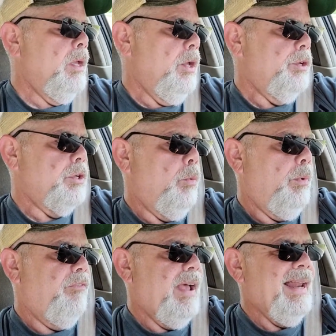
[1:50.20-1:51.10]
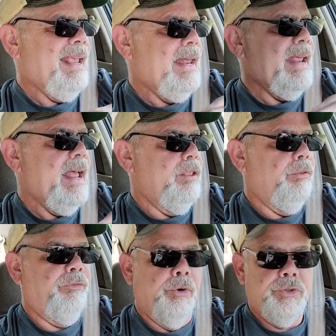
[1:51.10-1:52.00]
So when we finally got down there,
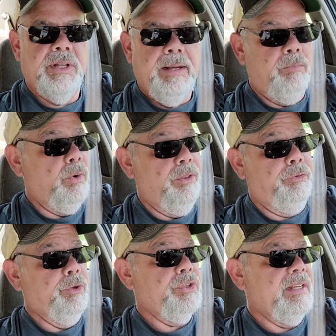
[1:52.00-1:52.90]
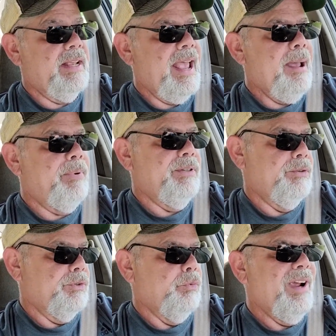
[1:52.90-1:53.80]
one of the first things that happens,
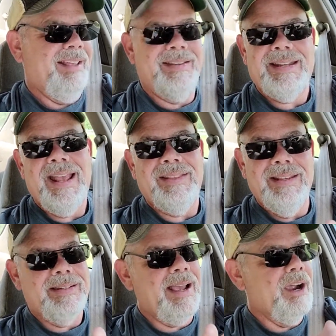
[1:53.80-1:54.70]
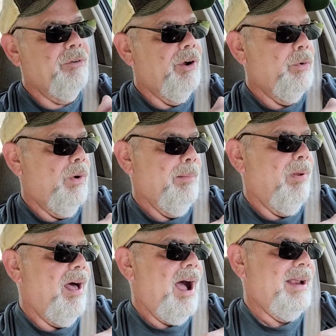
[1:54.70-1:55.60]
there's a wreck that's got the entire roadway
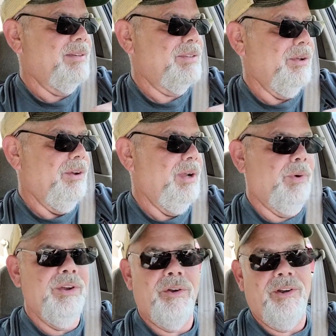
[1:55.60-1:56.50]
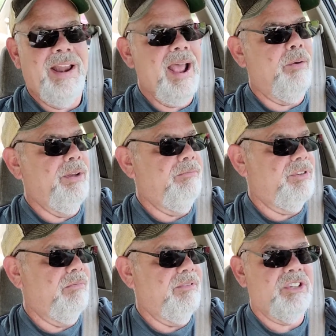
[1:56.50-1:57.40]
blocked. So here we are now
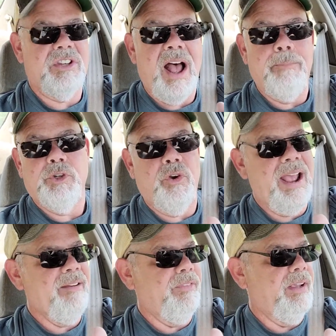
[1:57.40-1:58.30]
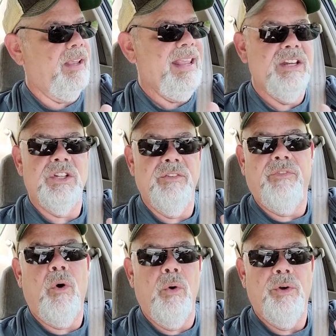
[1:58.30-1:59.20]
in stop traffic, inching
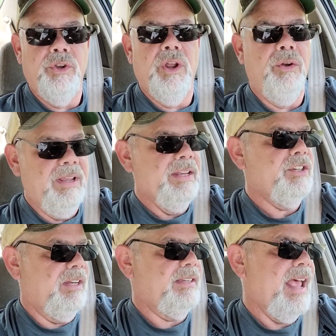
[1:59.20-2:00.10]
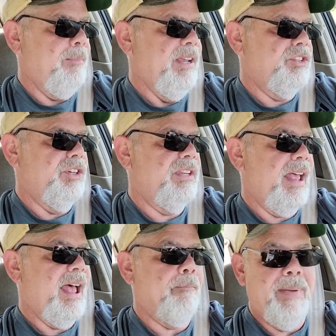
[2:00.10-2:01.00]
forward, inch at a
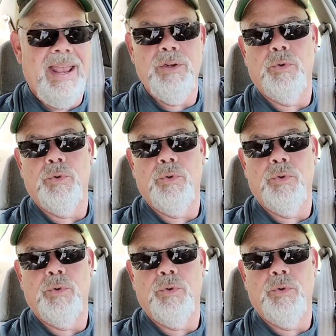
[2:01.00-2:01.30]
time, manual